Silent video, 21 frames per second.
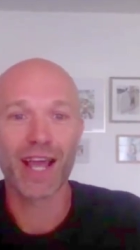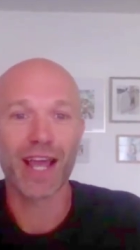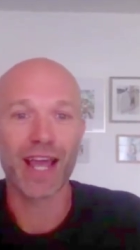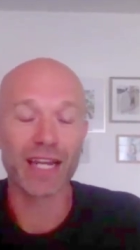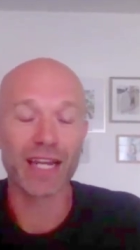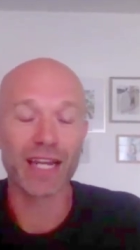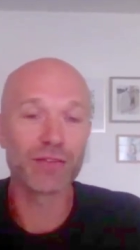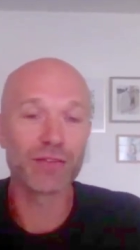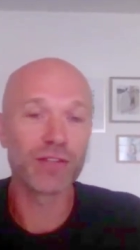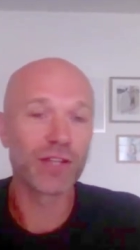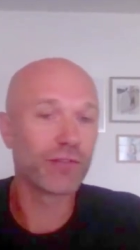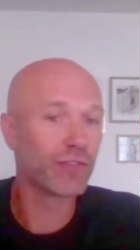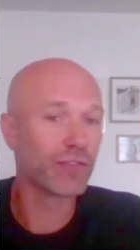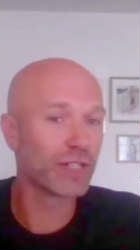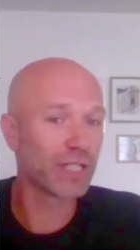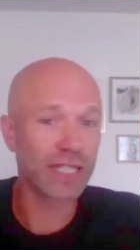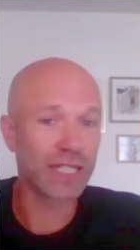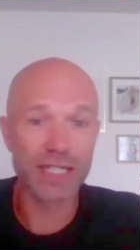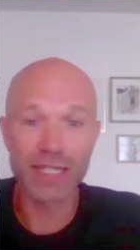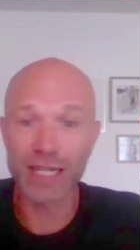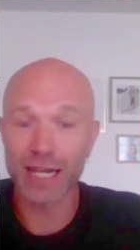and if they
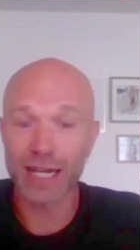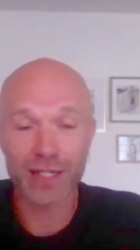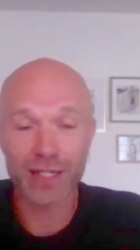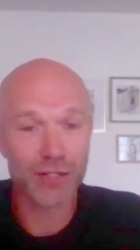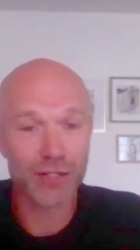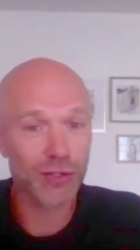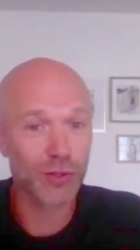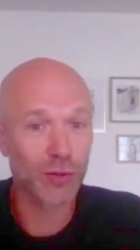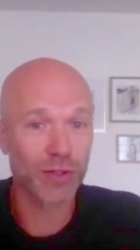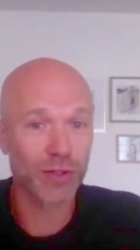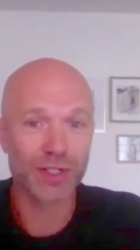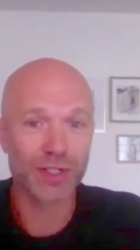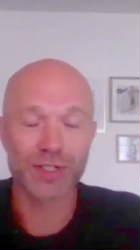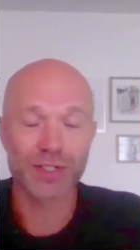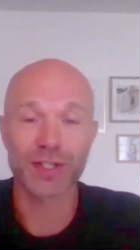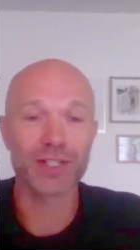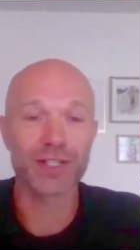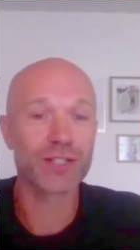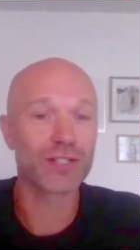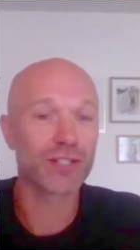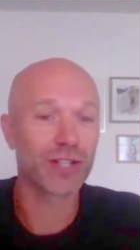feel any kind of soreness
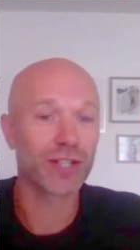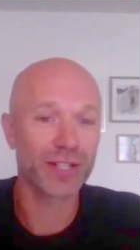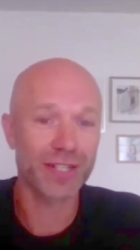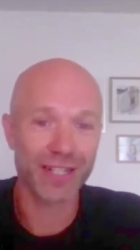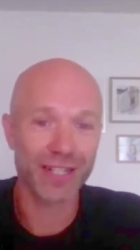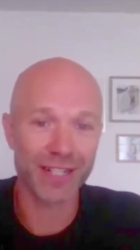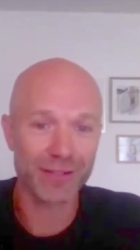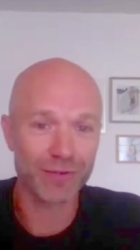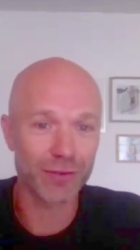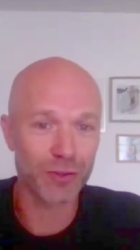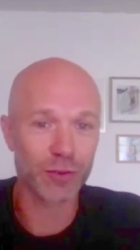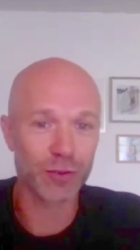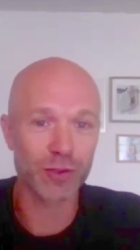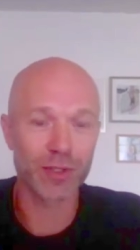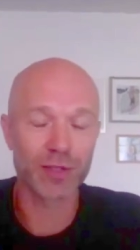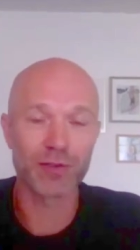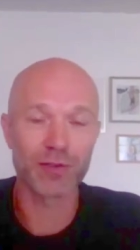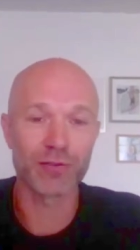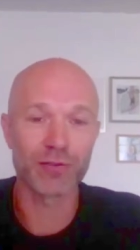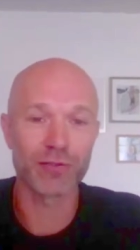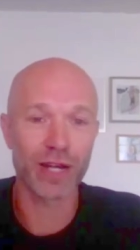on a Sunday, if you treat
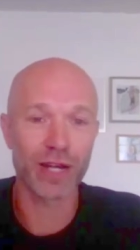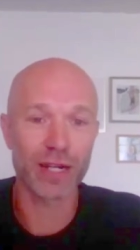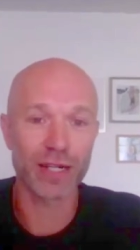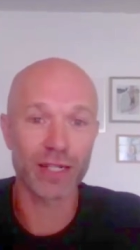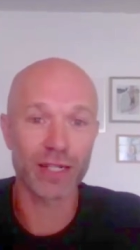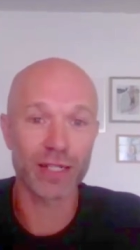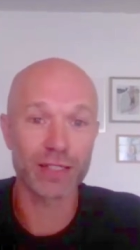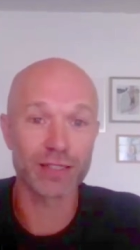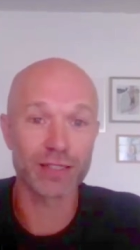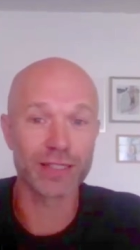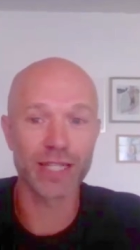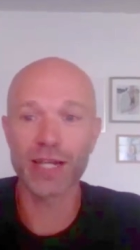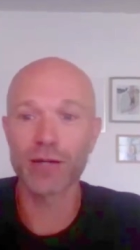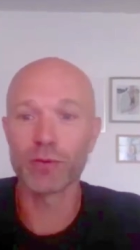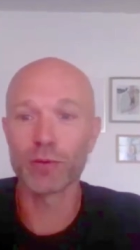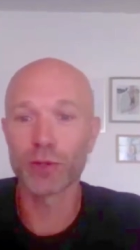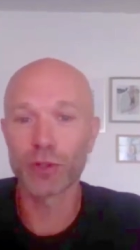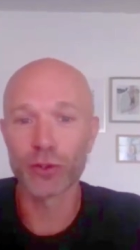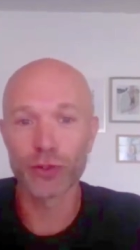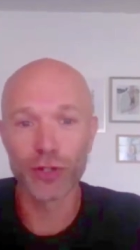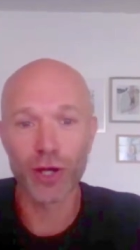them on a Friday, they
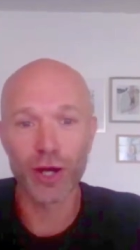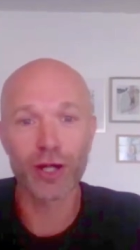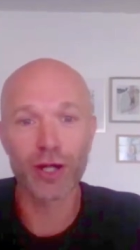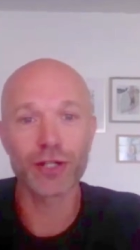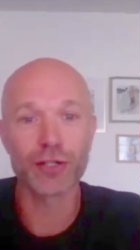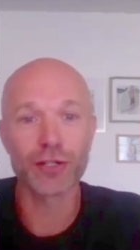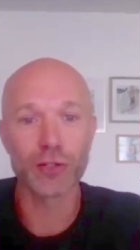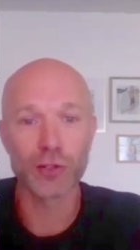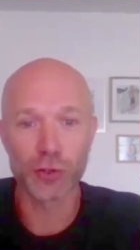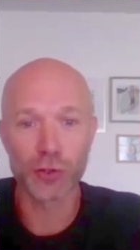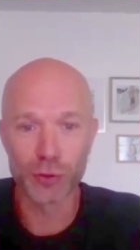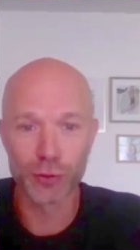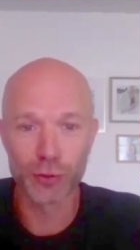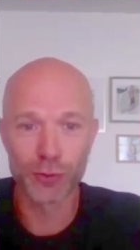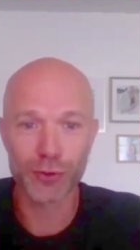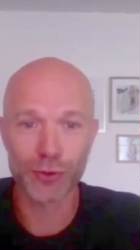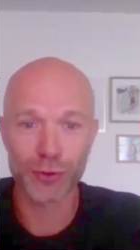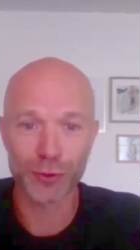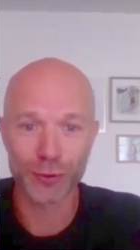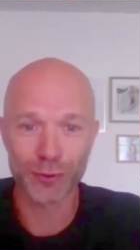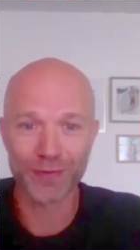will not
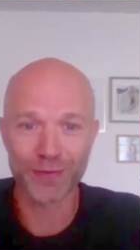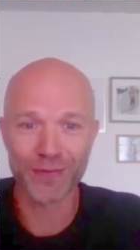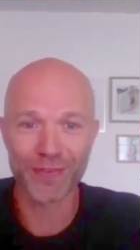use you.